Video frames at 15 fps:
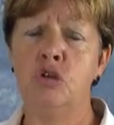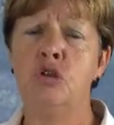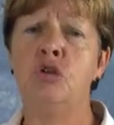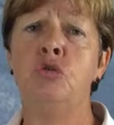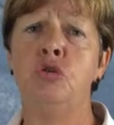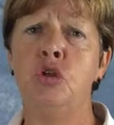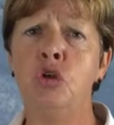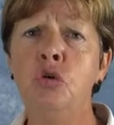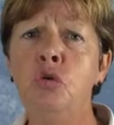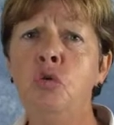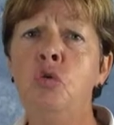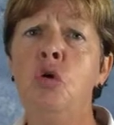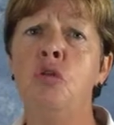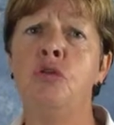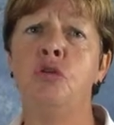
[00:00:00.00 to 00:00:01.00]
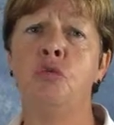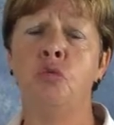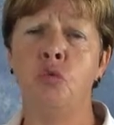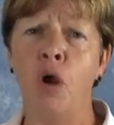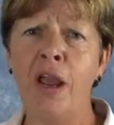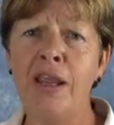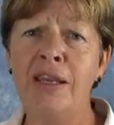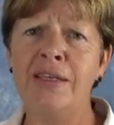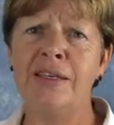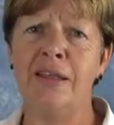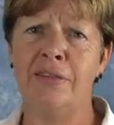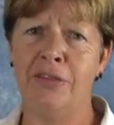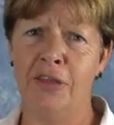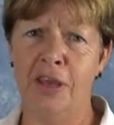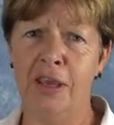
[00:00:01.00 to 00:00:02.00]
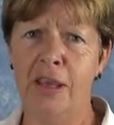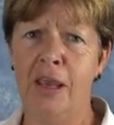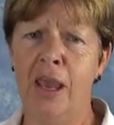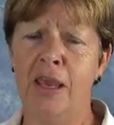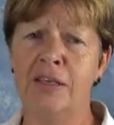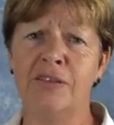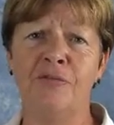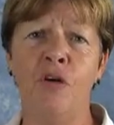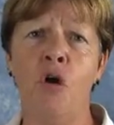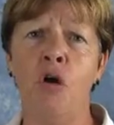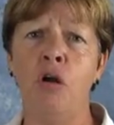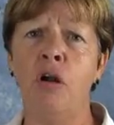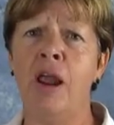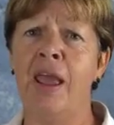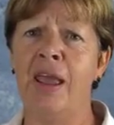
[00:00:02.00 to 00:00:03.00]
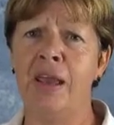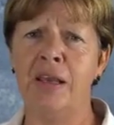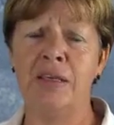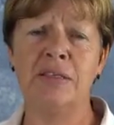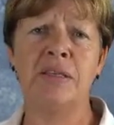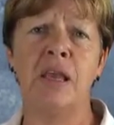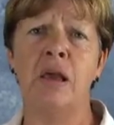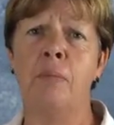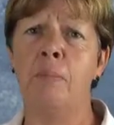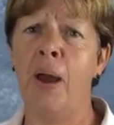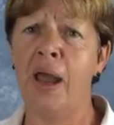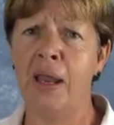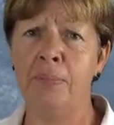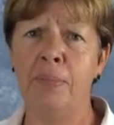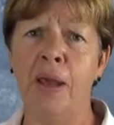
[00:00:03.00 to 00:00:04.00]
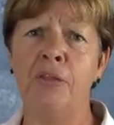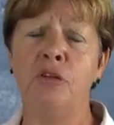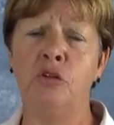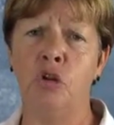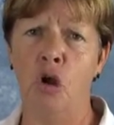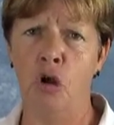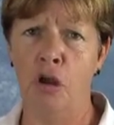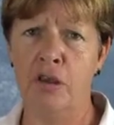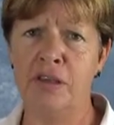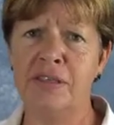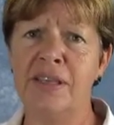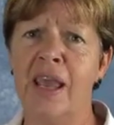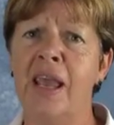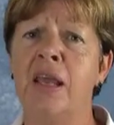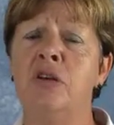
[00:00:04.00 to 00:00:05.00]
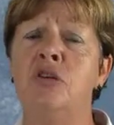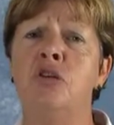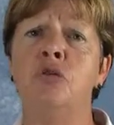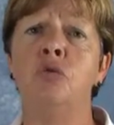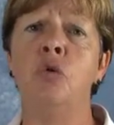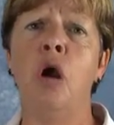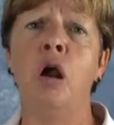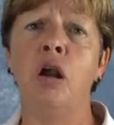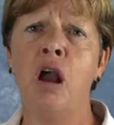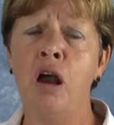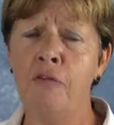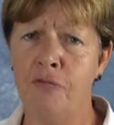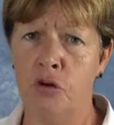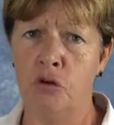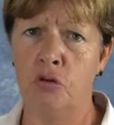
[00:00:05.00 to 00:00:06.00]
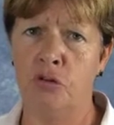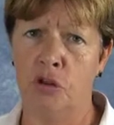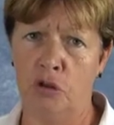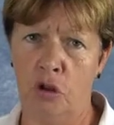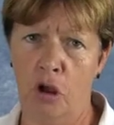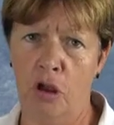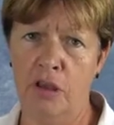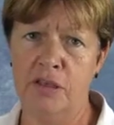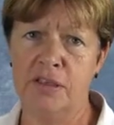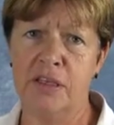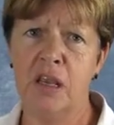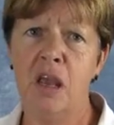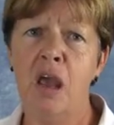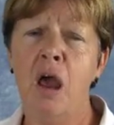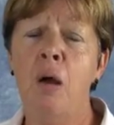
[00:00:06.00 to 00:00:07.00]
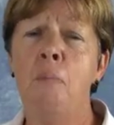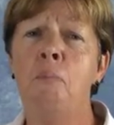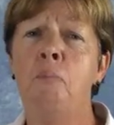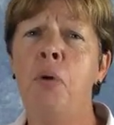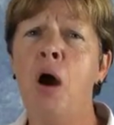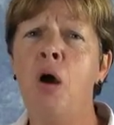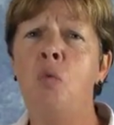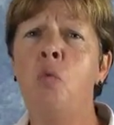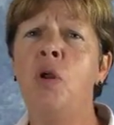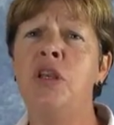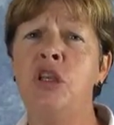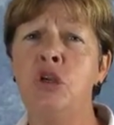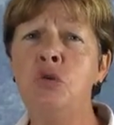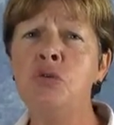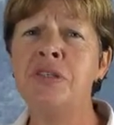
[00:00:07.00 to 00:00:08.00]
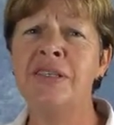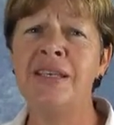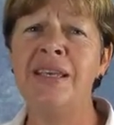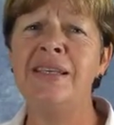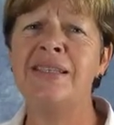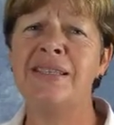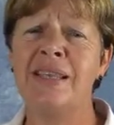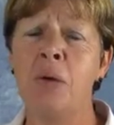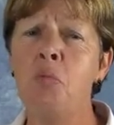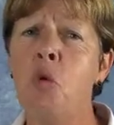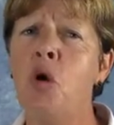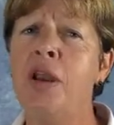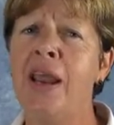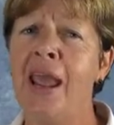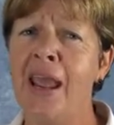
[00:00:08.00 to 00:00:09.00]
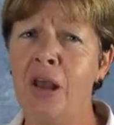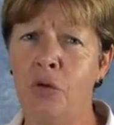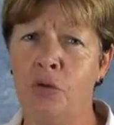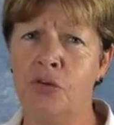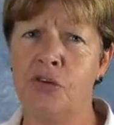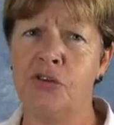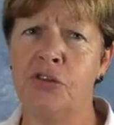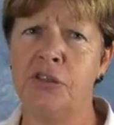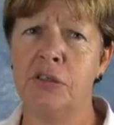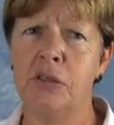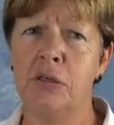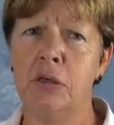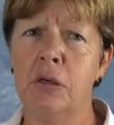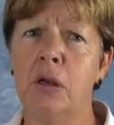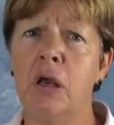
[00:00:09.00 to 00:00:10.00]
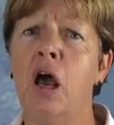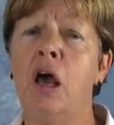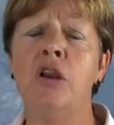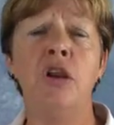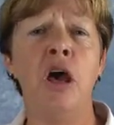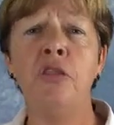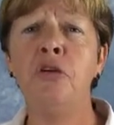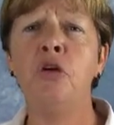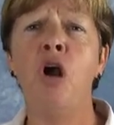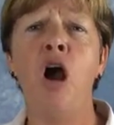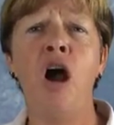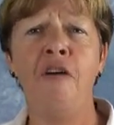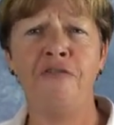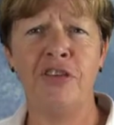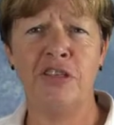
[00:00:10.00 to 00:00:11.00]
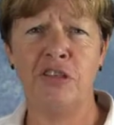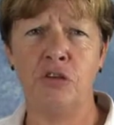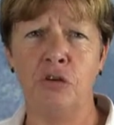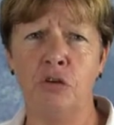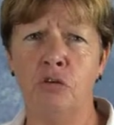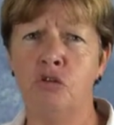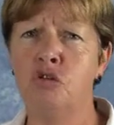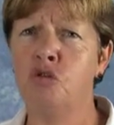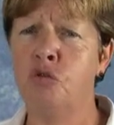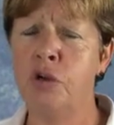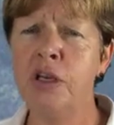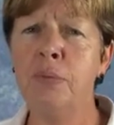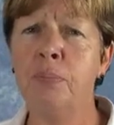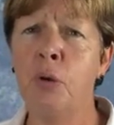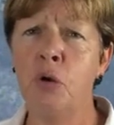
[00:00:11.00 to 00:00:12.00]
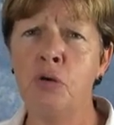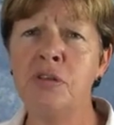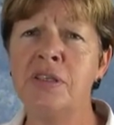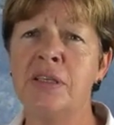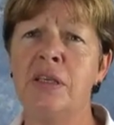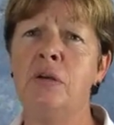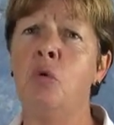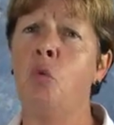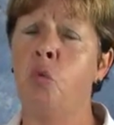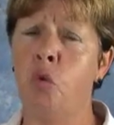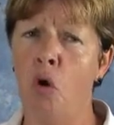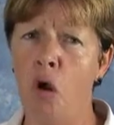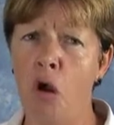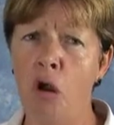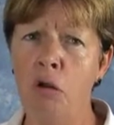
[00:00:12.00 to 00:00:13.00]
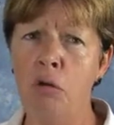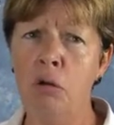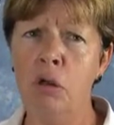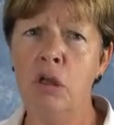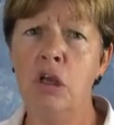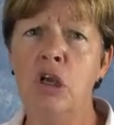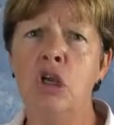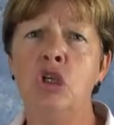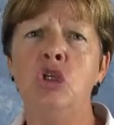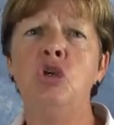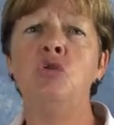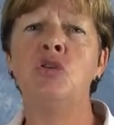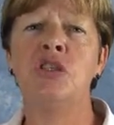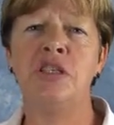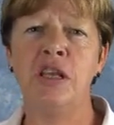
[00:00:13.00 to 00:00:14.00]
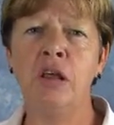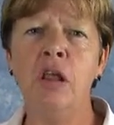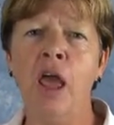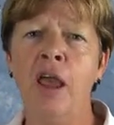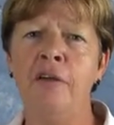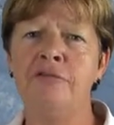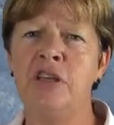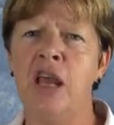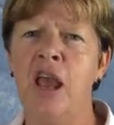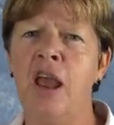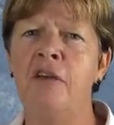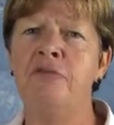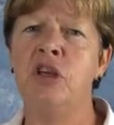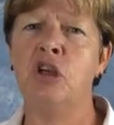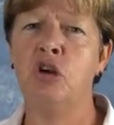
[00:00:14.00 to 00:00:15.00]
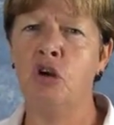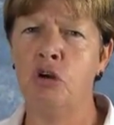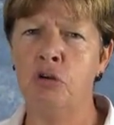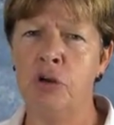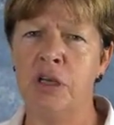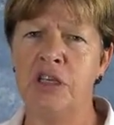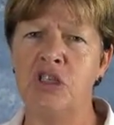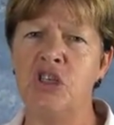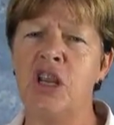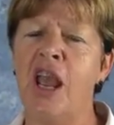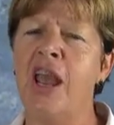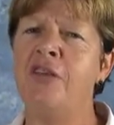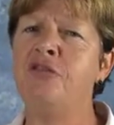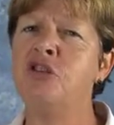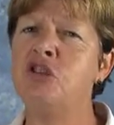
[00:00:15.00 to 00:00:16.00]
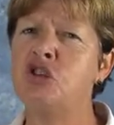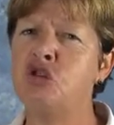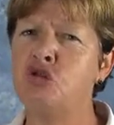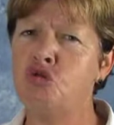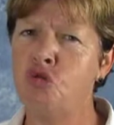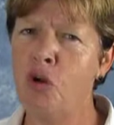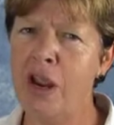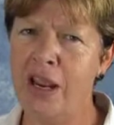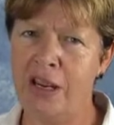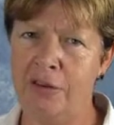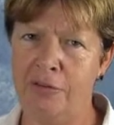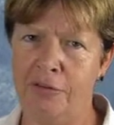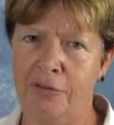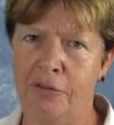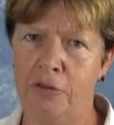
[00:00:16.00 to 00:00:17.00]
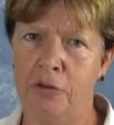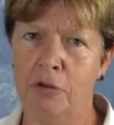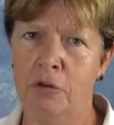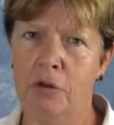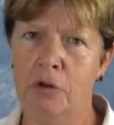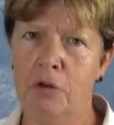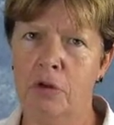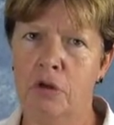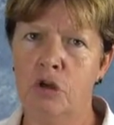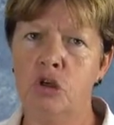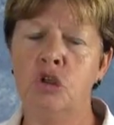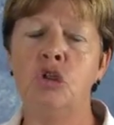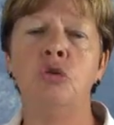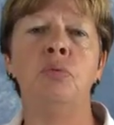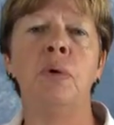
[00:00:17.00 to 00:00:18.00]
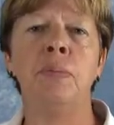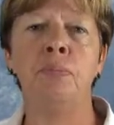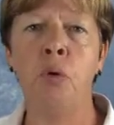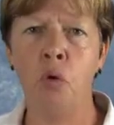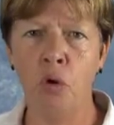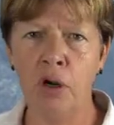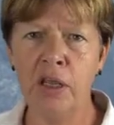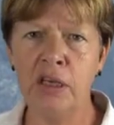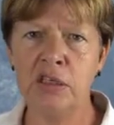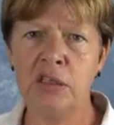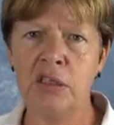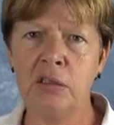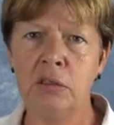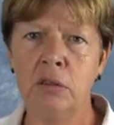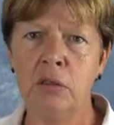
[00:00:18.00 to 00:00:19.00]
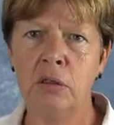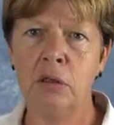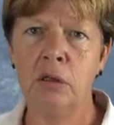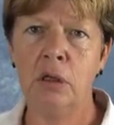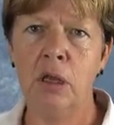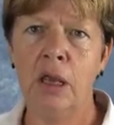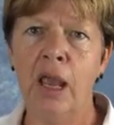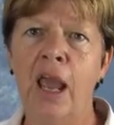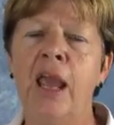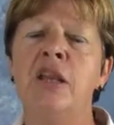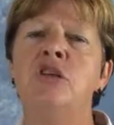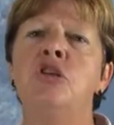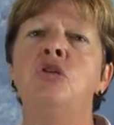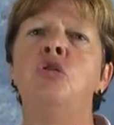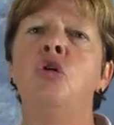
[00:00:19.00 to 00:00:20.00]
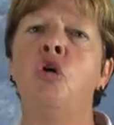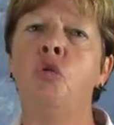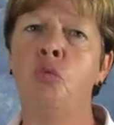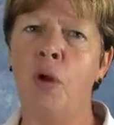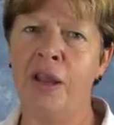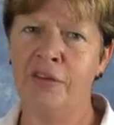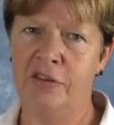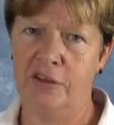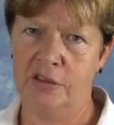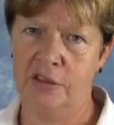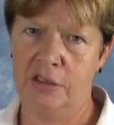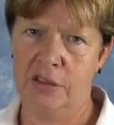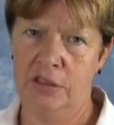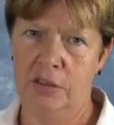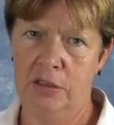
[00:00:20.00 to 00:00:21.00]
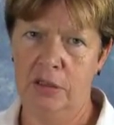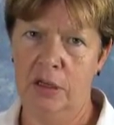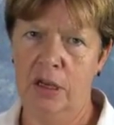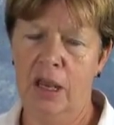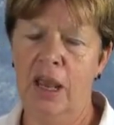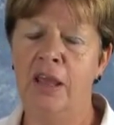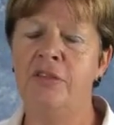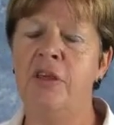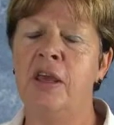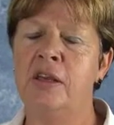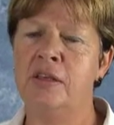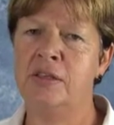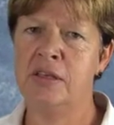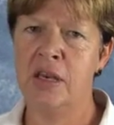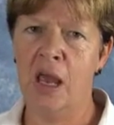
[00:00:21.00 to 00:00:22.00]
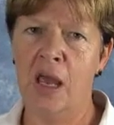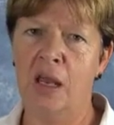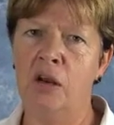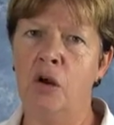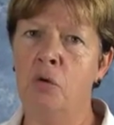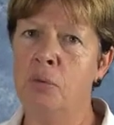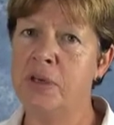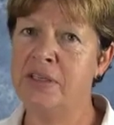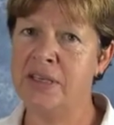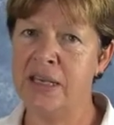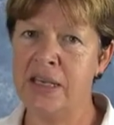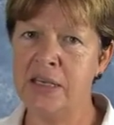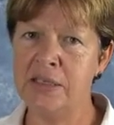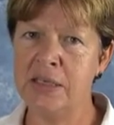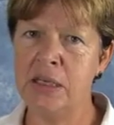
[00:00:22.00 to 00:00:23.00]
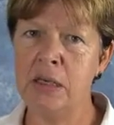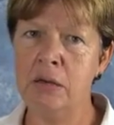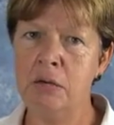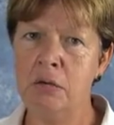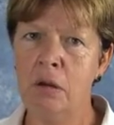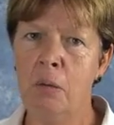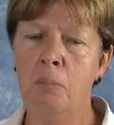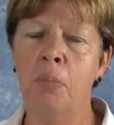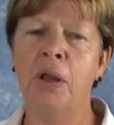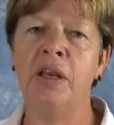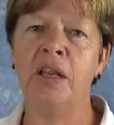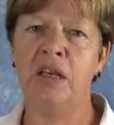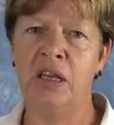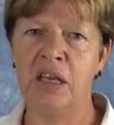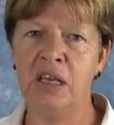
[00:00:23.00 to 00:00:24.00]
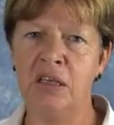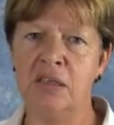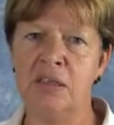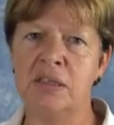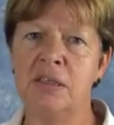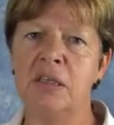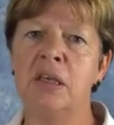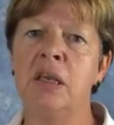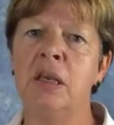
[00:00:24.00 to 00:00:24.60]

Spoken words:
to do the right thing as far as abide by the laws and to cover the laws. But when you see someone else, another officer, treat a person wrong, you still have to have the courage and the strength to report it and to correct it and that is not always easy, but it is